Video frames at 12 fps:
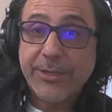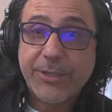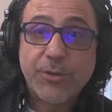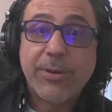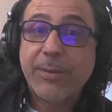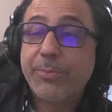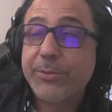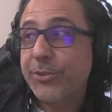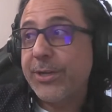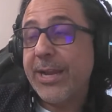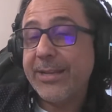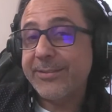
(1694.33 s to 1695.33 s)
You don't want to put your
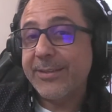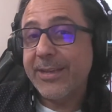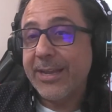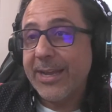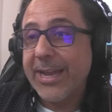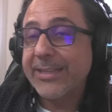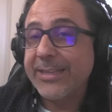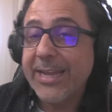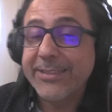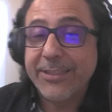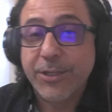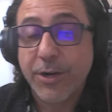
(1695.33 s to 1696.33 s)
hands
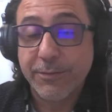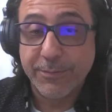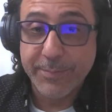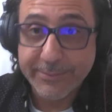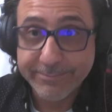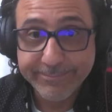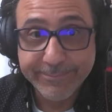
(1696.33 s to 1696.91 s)
at the government.